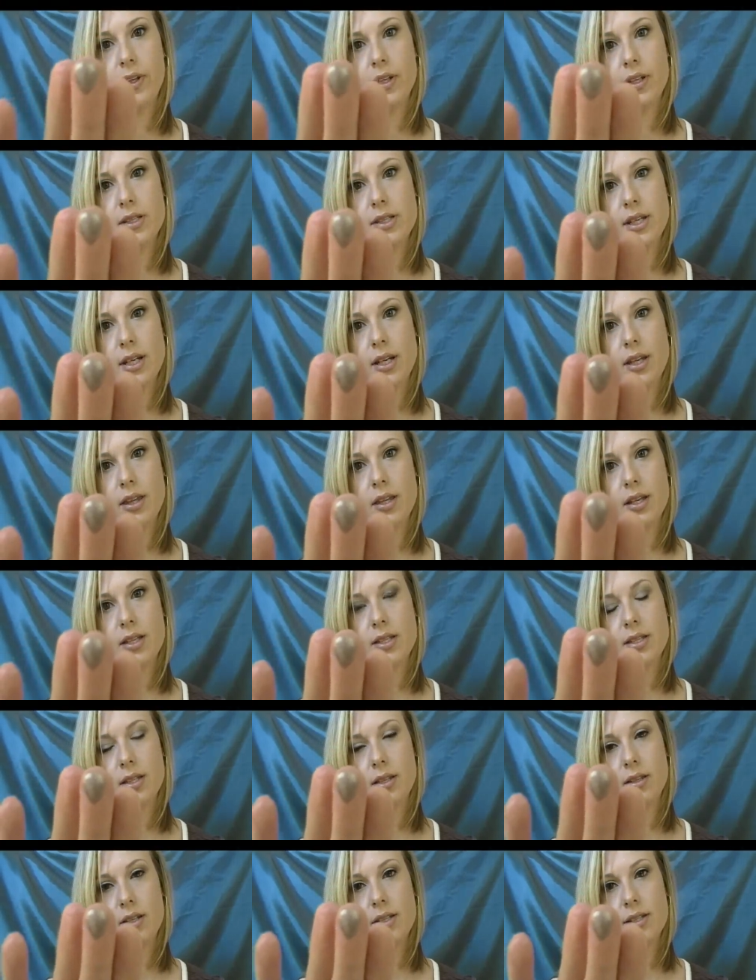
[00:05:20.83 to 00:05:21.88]
It looks like
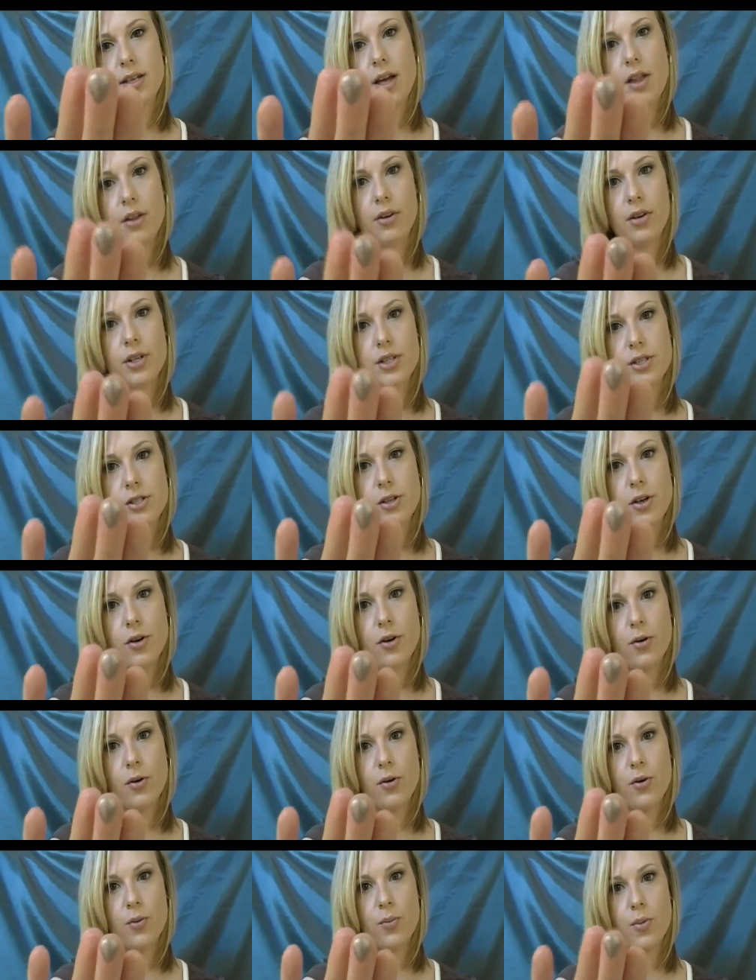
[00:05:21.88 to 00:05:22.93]
this. And this color is
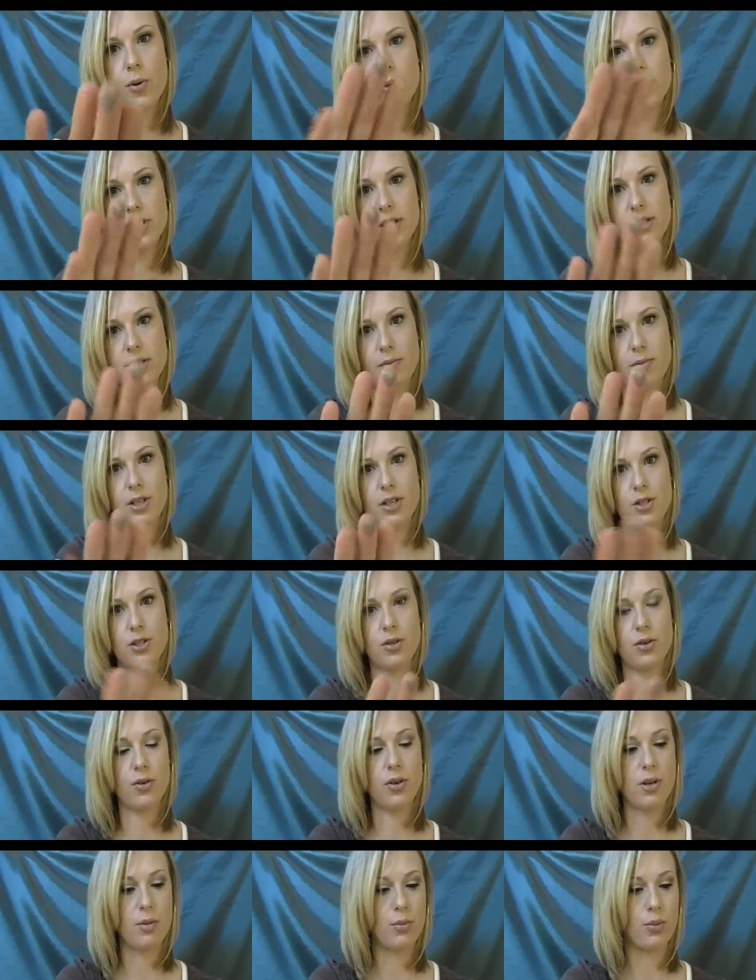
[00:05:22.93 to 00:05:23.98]
so
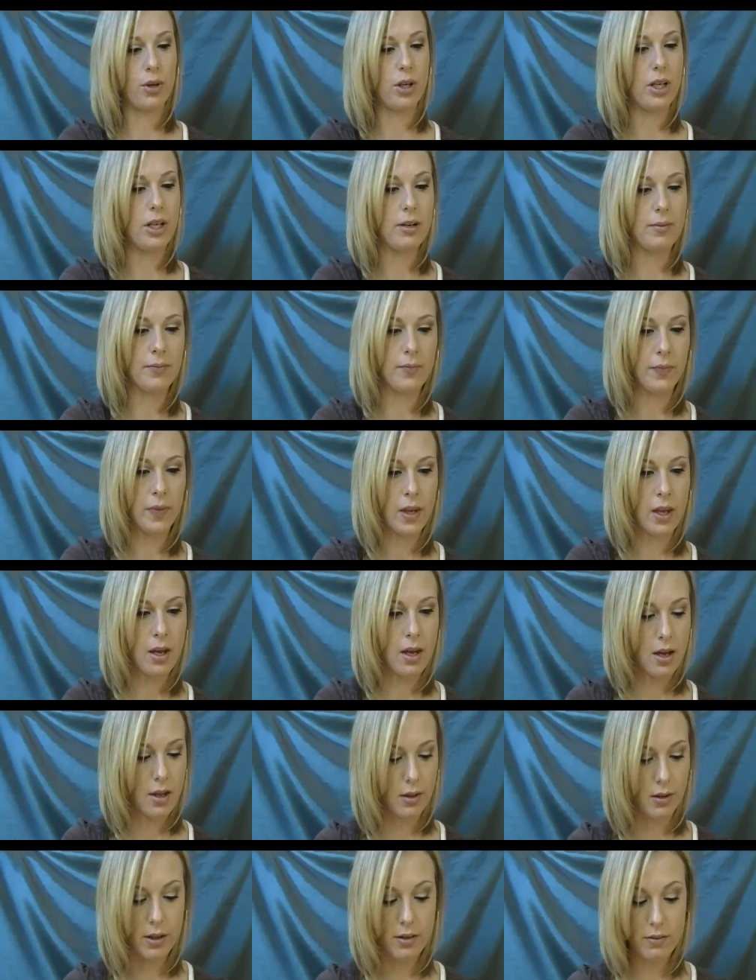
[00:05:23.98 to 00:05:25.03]
multi-dimensional and pretty.
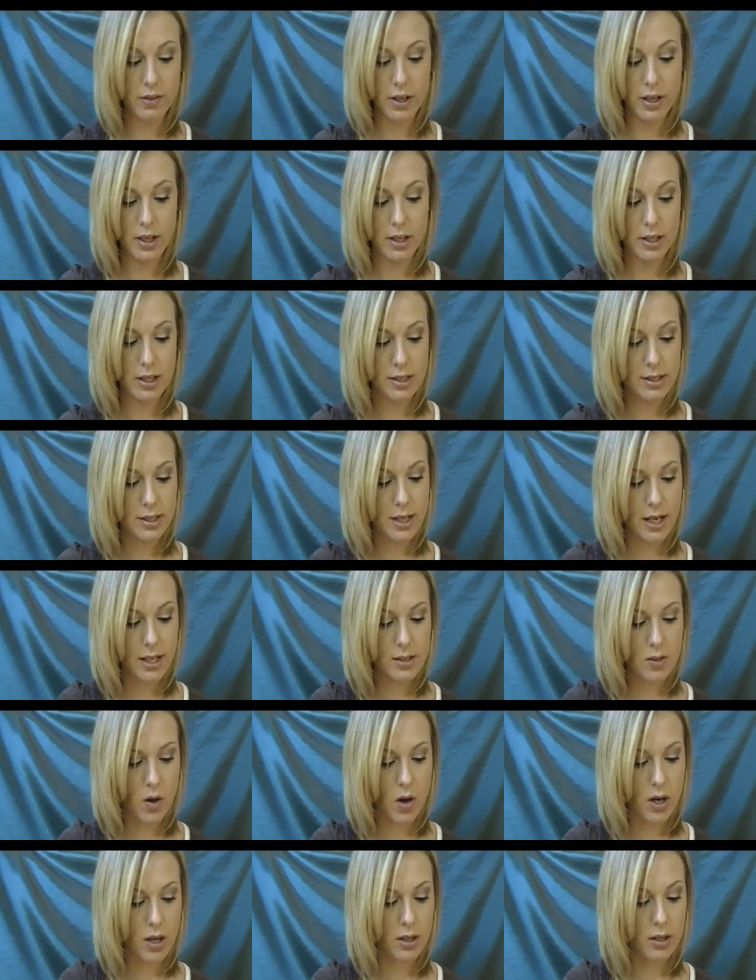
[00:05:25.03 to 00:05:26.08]
Love it. And it
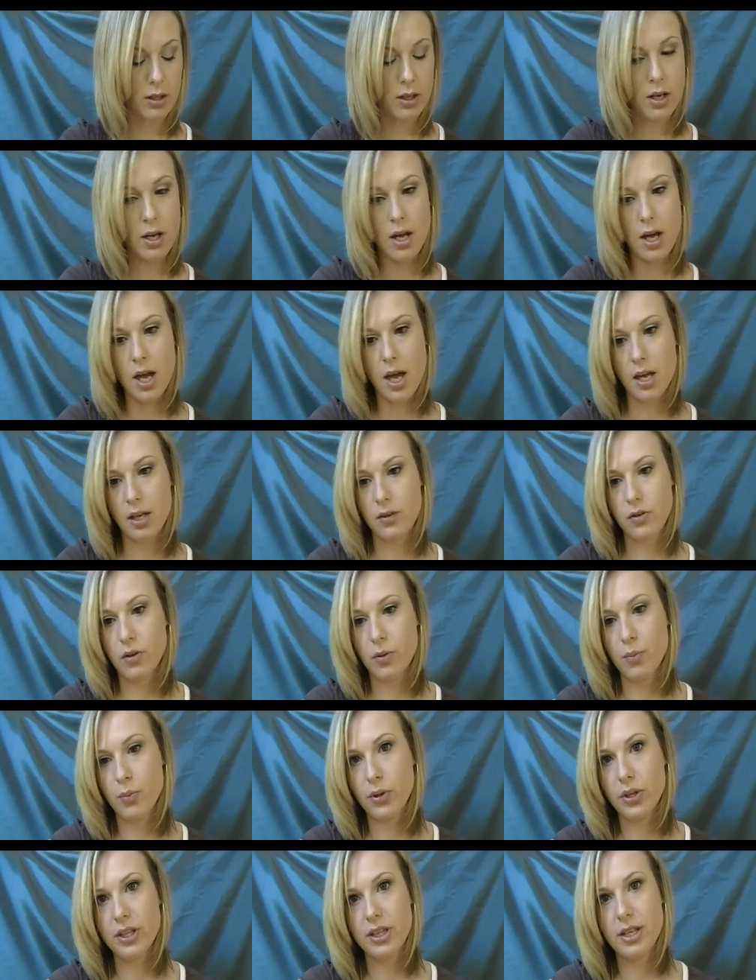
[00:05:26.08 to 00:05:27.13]
stays on. And you
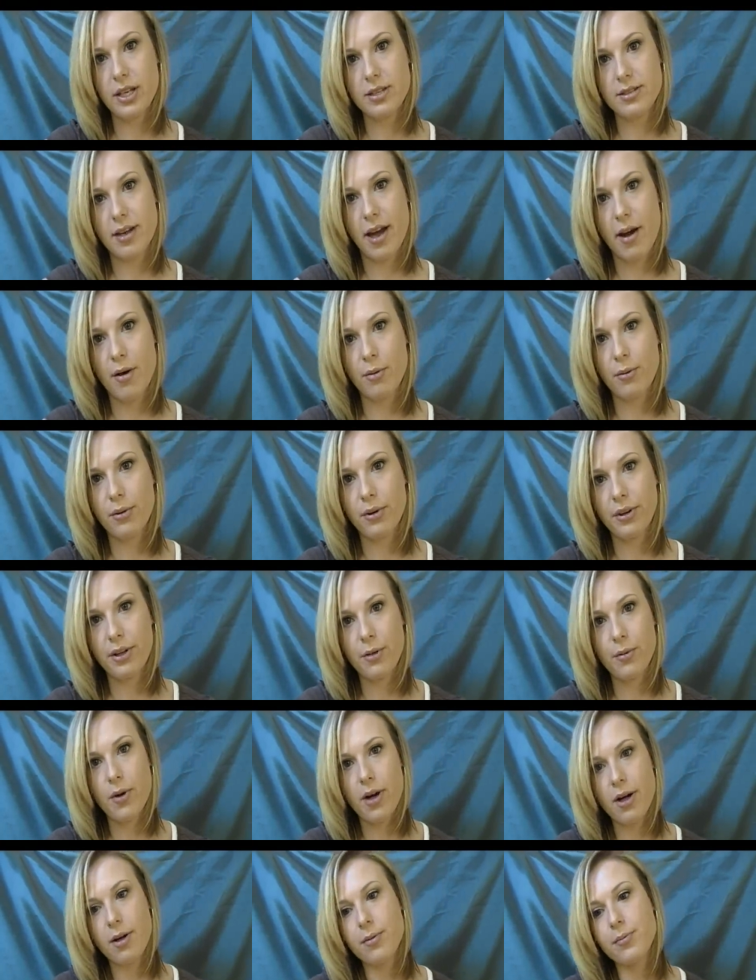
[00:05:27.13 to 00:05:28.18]
can blend these out
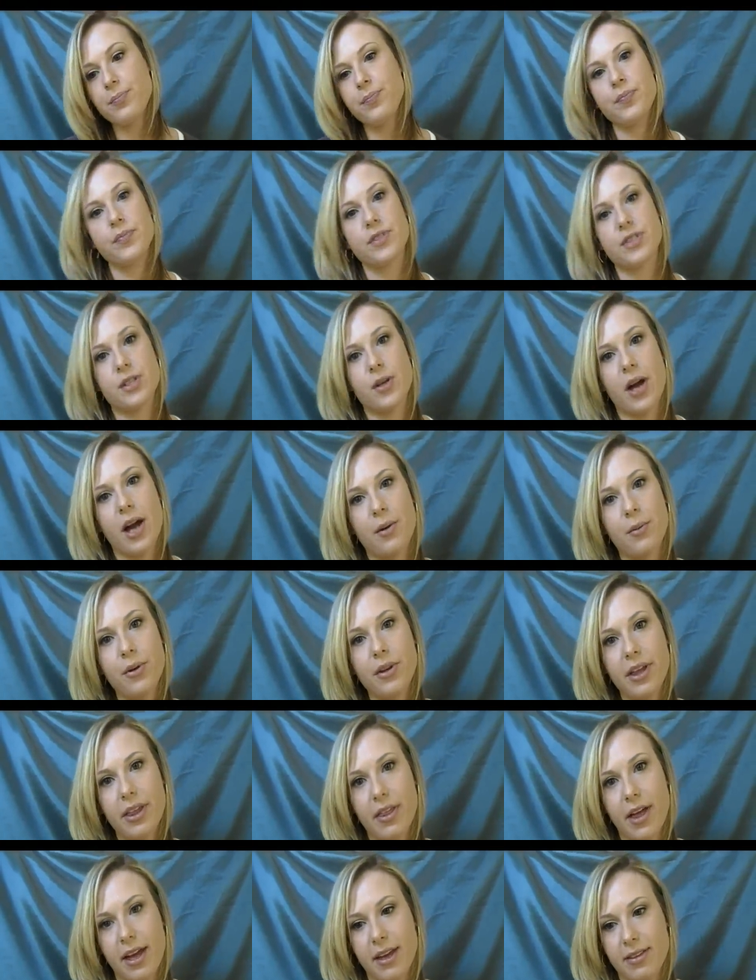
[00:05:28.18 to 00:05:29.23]
really well. So I
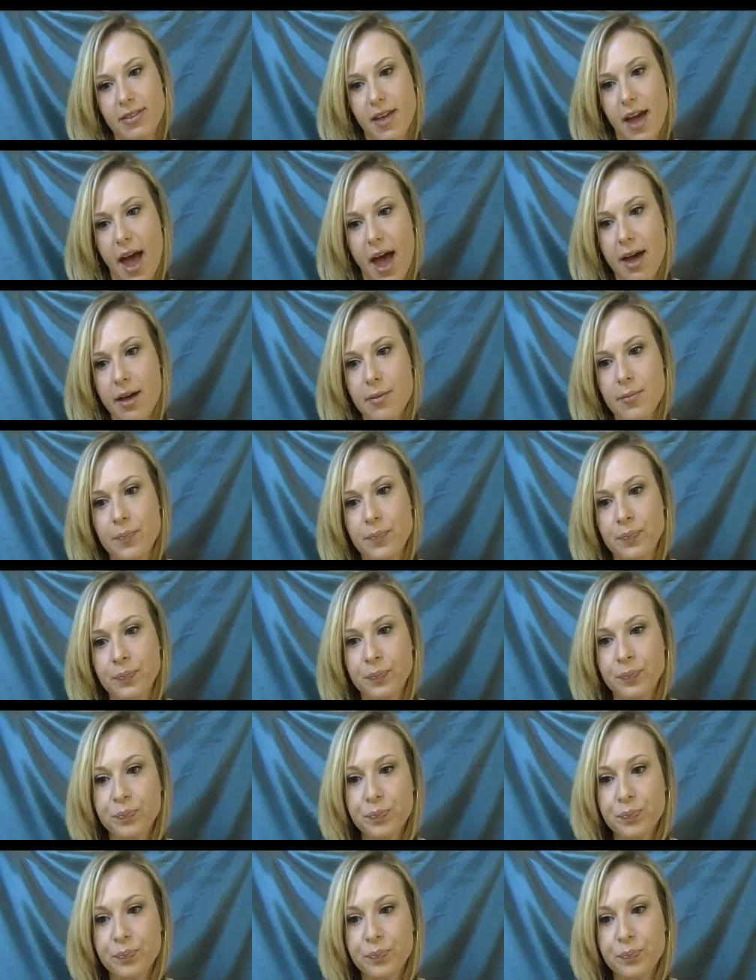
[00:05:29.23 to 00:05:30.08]
really like that.